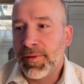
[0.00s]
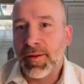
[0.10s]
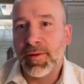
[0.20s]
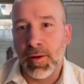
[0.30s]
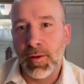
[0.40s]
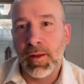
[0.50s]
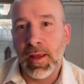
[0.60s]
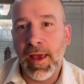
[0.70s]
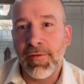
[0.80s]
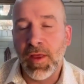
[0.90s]
they
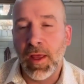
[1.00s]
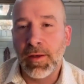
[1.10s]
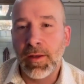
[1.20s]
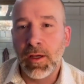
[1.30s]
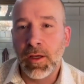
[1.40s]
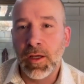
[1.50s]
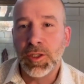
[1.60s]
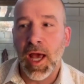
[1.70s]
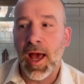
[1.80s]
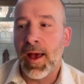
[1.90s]
certainly have done a good
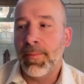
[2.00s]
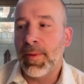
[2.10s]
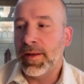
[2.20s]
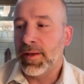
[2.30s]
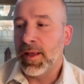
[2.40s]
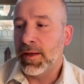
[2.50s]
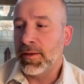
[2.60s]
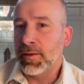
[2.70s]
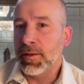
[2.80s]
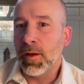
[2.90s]
job. And
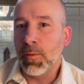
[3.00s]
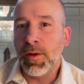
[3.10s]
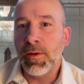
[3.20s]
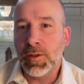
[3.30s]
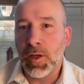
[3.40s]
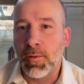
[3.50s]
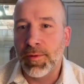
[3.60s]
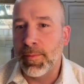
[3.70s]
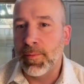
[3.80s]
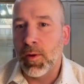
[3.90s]
we talk with
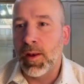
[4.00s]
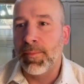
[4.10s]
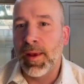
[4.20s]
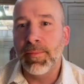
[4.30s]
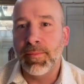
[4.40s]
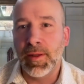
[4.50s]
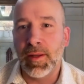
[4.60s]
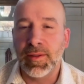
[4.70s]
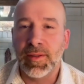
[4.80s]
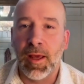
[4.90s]
them quite a bit
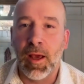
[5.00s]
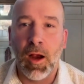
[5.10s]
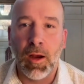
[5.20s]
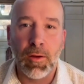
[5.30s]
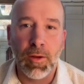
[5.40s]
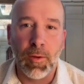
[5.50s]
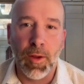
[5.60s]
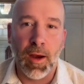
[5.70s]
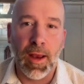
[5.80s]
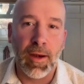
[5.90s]
because they are, we
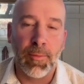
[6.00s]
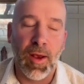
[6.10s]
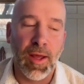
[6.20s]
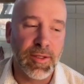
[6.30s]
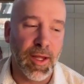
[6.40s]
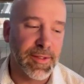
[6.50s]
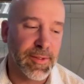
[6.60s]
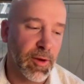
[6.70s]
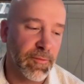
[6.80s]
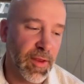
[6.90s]
are an enterprise
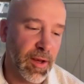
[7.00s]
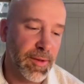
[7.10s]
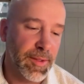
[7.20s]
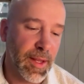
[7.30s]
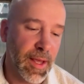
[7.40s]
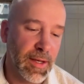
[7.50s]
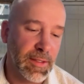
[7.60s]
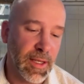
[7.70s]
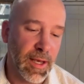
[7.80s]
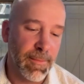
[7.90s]
customer of theirs,
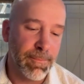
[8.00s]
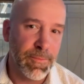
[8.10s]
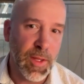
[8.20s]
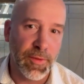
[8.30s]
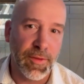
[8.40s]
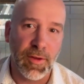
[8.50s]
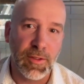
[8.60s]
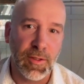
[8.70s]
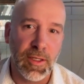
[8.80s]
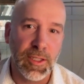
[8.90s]
and I think they're
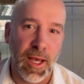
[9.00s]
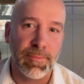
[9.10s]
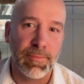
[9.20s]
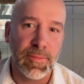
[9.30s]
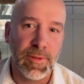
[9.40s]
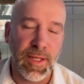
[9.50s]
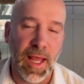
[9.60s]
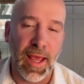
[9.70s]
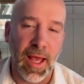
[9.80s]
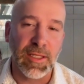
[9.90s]
doing the job
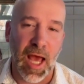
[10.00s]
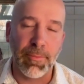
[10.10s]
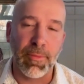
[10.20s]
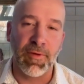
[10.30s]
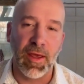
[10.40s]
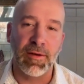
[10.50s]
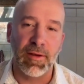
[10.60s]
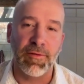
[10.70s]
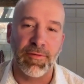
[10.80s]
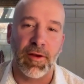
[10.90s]
staying on top of it
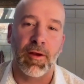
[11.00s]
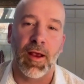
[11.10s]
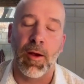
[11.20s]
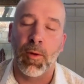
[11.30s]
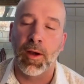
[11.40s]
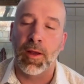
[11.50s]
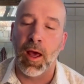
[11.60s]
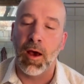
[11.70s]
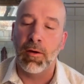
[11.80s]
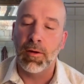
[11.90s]
and figuring out where to
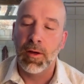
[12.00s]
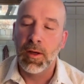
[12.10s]
go.